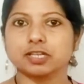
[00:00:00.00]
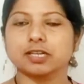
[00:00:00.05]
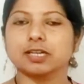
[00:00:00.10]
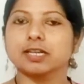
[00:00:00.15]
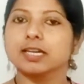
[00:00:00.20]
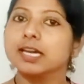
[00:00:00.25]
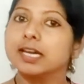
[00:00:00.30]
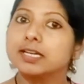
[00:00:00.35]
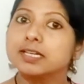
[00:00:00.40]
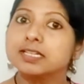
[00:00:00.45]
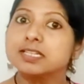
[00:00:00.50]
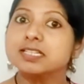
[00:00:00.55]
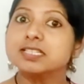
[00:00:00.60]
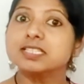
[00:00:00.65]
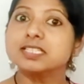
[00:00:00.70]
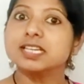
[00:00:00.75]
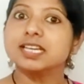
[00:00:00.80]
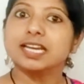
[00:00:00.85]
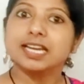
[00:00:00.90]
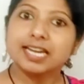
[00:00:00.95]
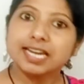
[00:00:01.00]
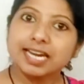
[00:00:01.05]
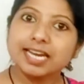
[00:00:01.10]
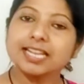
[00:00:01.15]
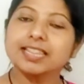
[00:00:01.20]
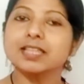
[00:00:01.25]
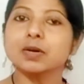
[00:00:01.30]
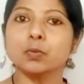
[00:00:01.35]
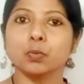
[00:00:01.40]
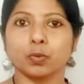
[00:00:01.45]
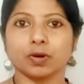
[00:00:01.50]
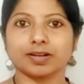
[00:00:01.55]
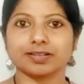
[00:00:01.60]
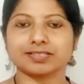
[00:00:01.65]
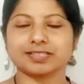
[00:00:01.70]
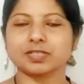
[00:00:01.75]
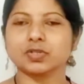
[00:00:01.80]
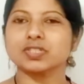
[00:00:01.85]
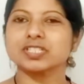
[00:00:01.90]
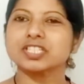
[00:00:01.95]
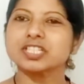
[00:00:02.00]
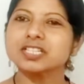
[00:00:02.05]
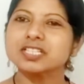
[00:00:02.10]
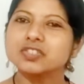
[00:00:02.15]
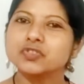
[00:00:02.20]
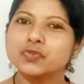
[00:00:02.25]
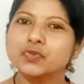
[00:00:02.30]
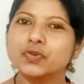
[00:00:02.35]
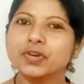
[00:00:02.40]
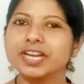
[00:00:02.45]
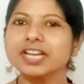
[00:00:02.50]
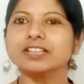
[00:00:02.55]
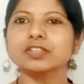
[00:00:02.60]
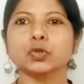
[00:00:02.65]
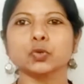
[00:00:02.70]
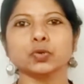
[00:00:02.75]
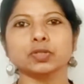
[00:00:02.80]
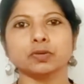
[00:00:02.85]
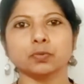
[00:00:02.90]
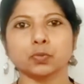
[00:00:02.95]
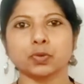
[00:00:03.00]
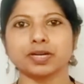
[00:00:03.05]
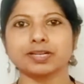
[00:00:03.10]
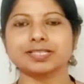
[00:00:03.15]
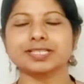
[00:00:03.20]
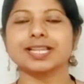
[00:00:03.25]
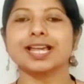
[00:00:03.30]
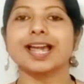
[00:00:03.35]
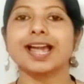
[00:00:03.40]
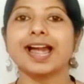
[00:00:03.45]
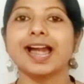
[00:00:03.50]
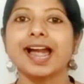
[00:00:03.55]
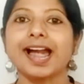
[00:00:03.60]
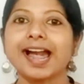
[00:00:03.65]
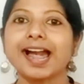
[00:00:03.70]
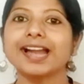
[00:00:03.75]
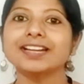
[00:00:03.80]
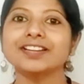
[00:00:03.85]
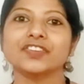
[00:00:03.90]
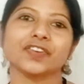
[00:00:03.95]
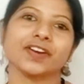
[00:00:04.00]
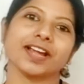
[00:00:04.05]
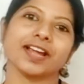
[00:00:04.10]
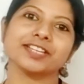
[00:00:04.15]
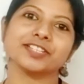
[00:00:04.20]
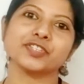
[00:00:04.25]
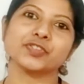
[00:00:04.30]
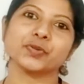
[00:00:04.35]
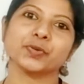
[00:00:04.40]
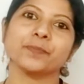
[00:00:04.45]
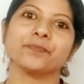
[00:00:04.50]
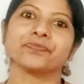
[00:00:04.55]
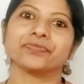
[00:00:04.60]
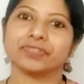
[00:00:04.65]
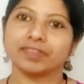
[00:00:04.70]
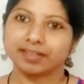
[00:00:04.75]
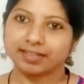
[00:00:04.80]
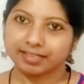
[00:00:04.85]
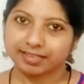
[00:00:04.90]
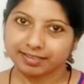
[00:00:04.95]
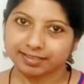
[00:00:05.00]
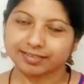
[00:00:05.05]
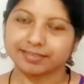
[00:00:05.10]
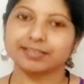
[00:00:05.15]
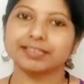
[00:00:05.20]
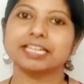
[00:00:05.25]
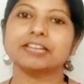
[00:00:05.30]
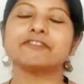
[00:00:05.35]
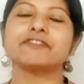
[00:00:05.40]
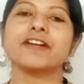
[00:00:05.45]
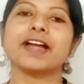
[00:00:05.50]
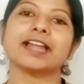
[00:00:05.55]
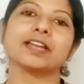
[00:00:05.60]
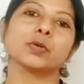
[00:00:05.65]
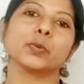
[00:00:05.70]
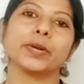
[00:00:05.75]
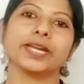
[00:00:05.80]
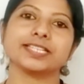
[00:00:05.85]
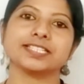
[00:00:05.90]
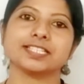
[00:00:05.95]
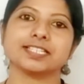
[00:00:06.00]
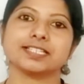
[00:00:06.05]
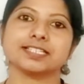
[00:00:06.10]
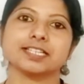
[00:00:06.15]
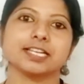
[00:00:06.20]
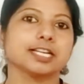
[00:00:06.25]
It is in the words. So just read through the words and try to evaluate it.